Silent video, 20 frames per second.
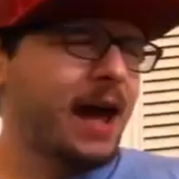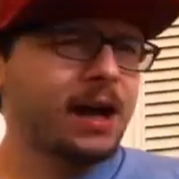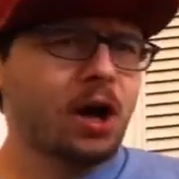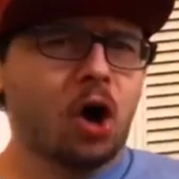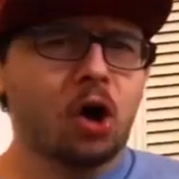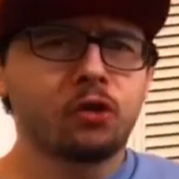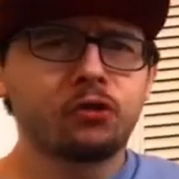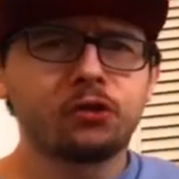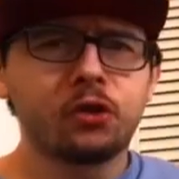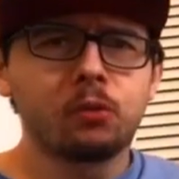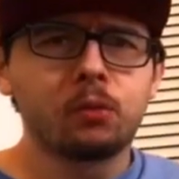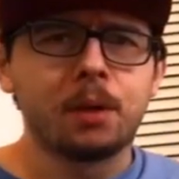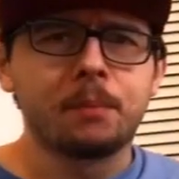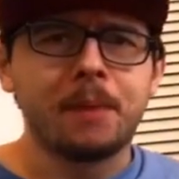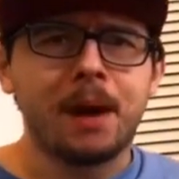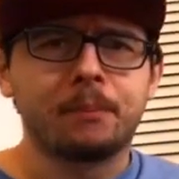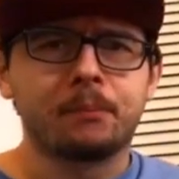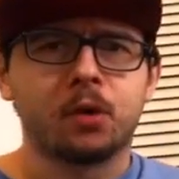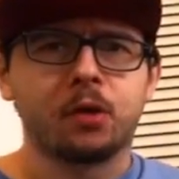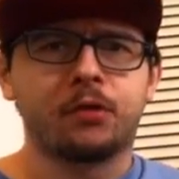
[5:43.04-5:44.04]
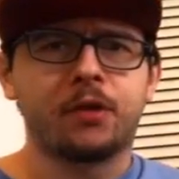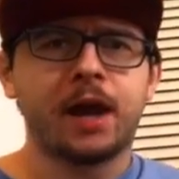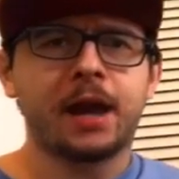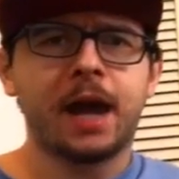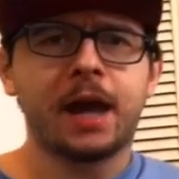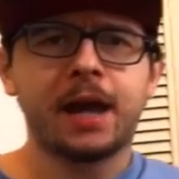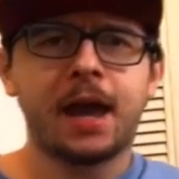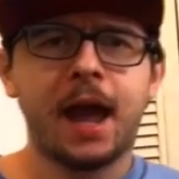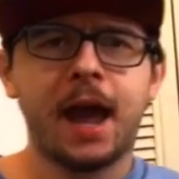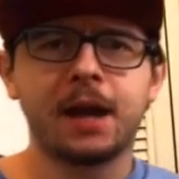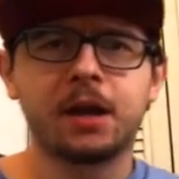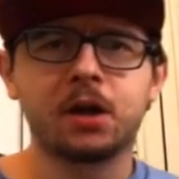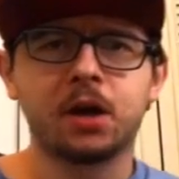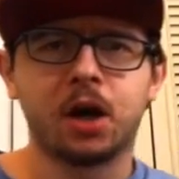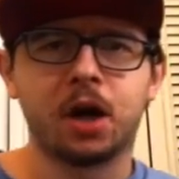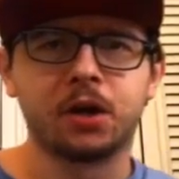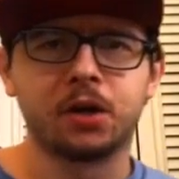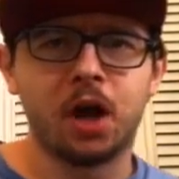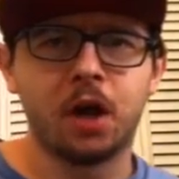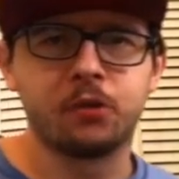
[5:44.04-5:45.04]
I also remember that I had
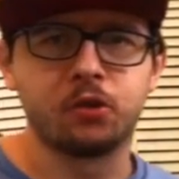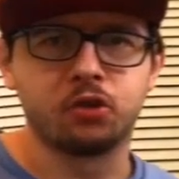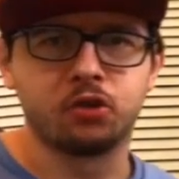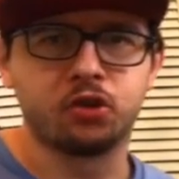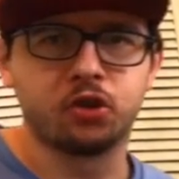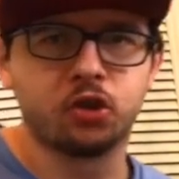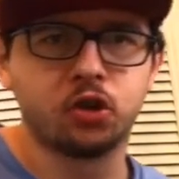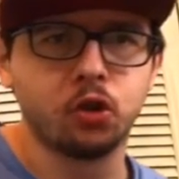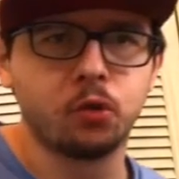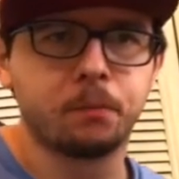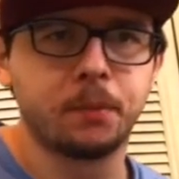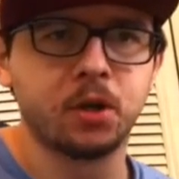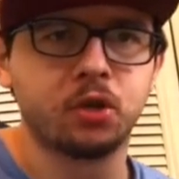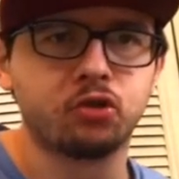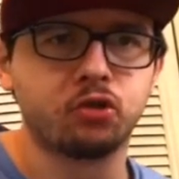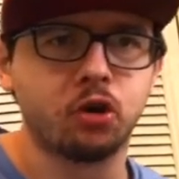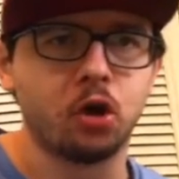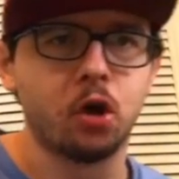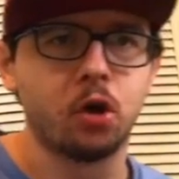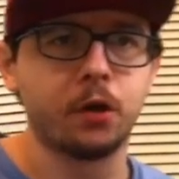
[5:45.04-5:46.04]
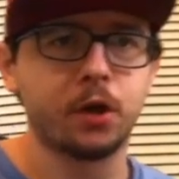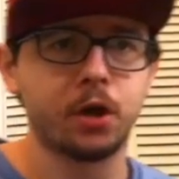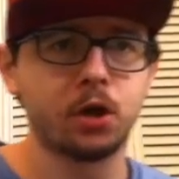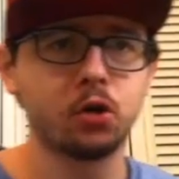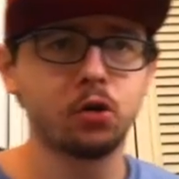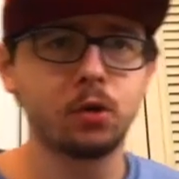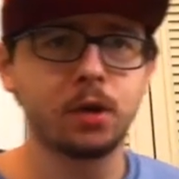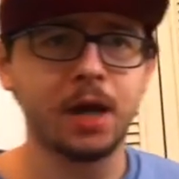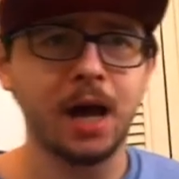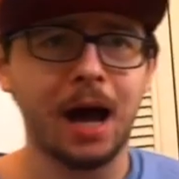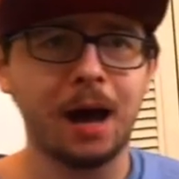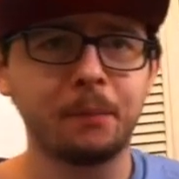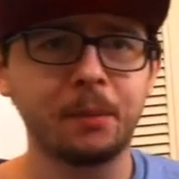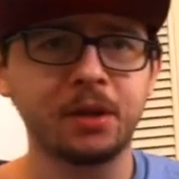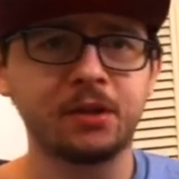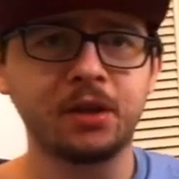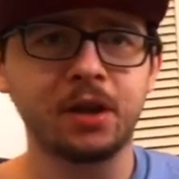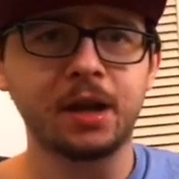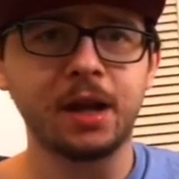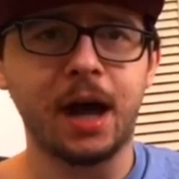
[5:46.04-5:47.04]
another stupid troll who
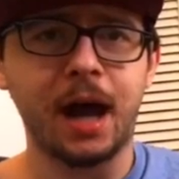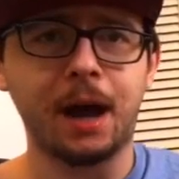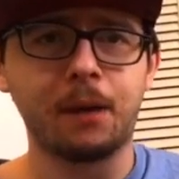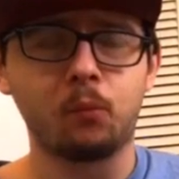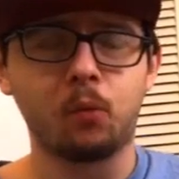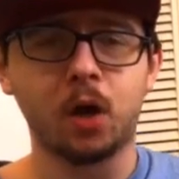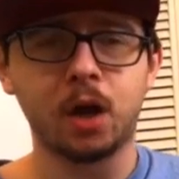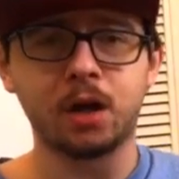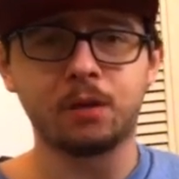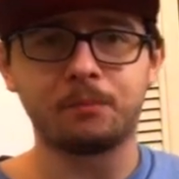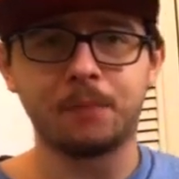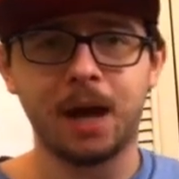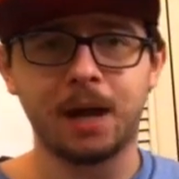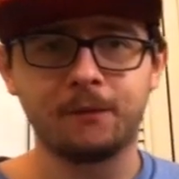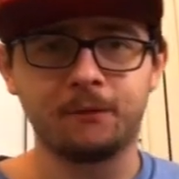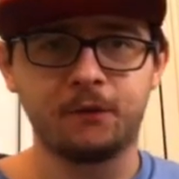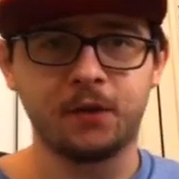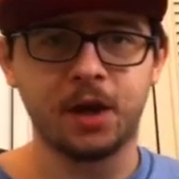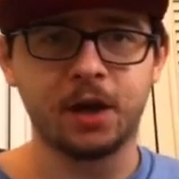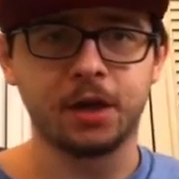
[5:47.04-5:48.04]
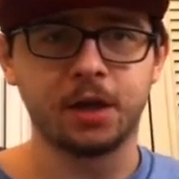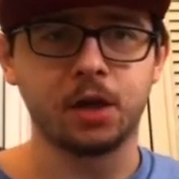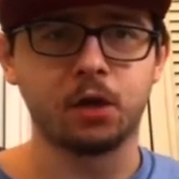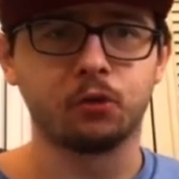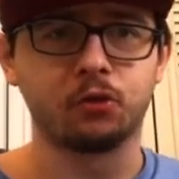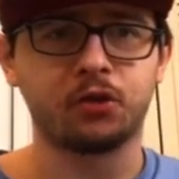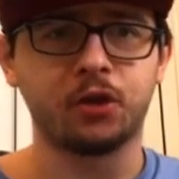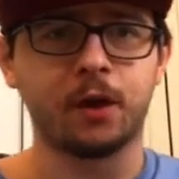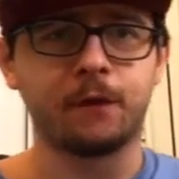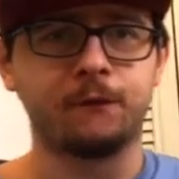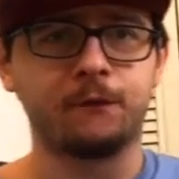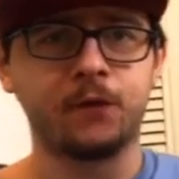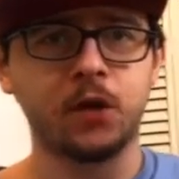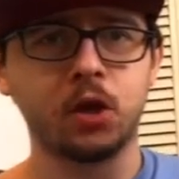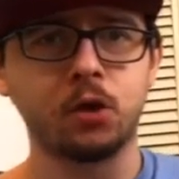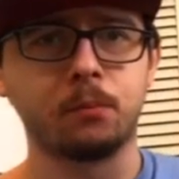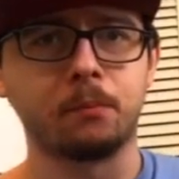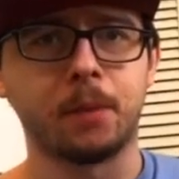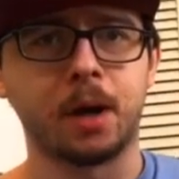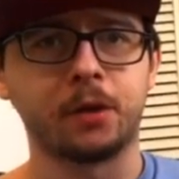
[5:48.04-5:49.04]
commented on one of my videos a
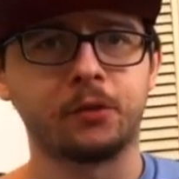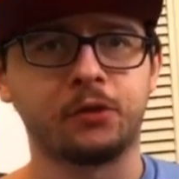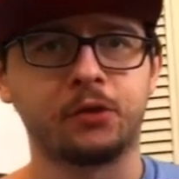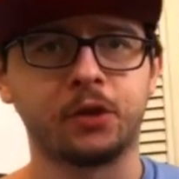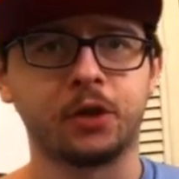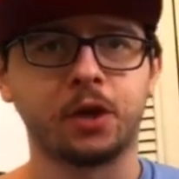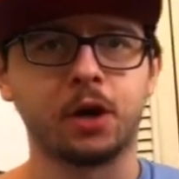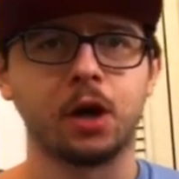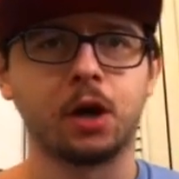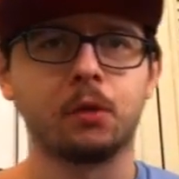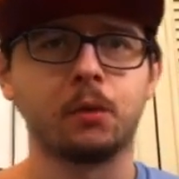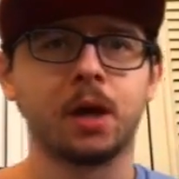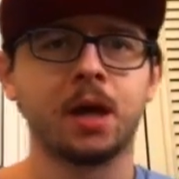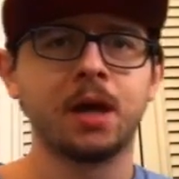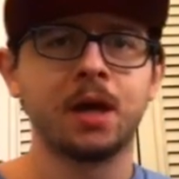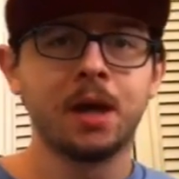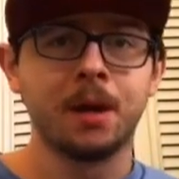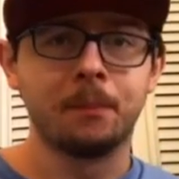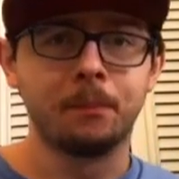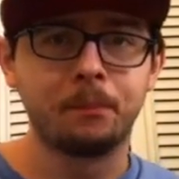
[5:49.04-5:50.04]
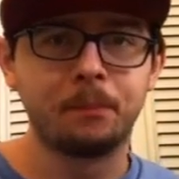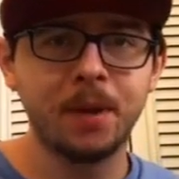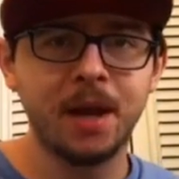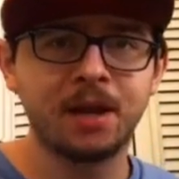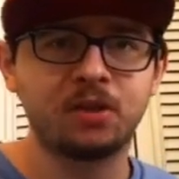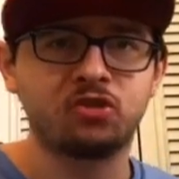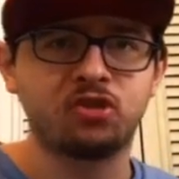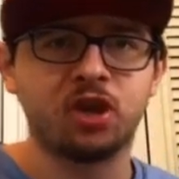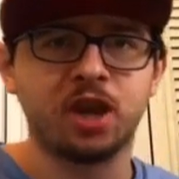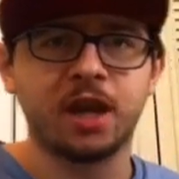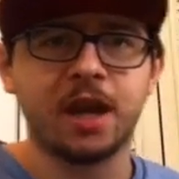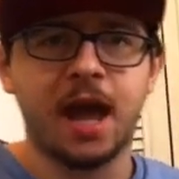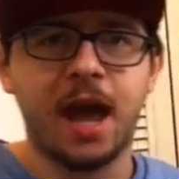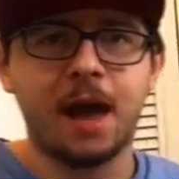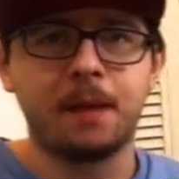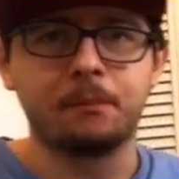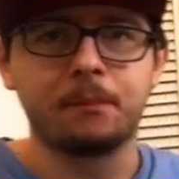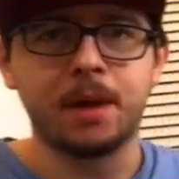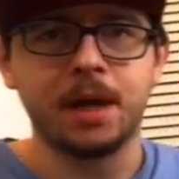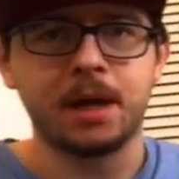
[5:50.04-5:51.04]
few months ago, bitching
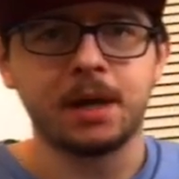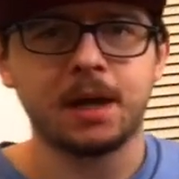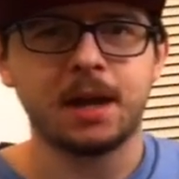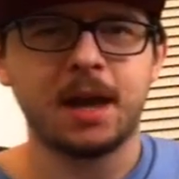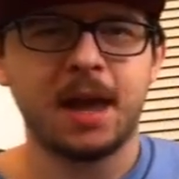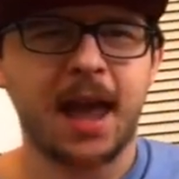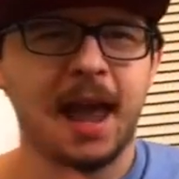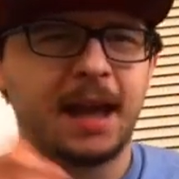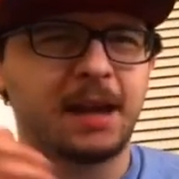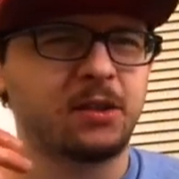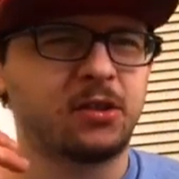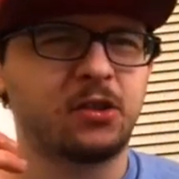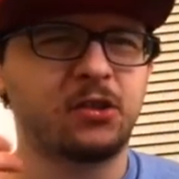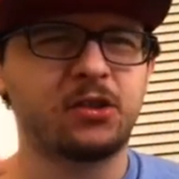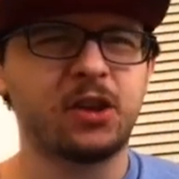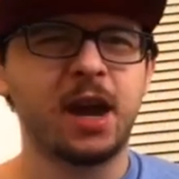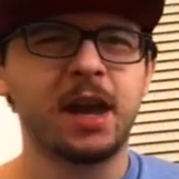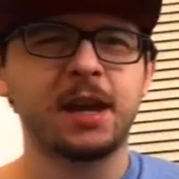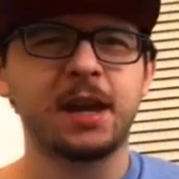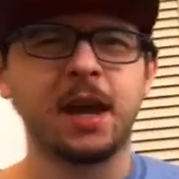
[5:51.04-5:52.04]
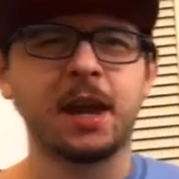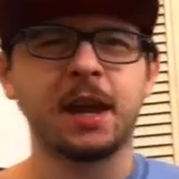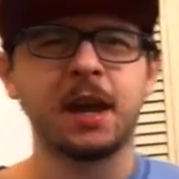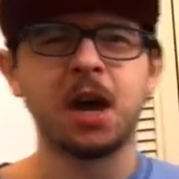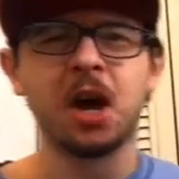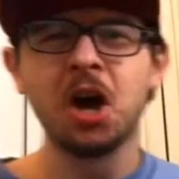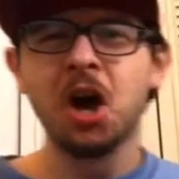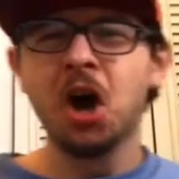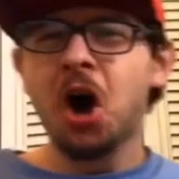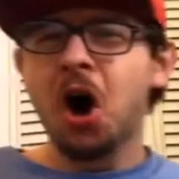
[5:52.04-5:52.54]
at me and saying,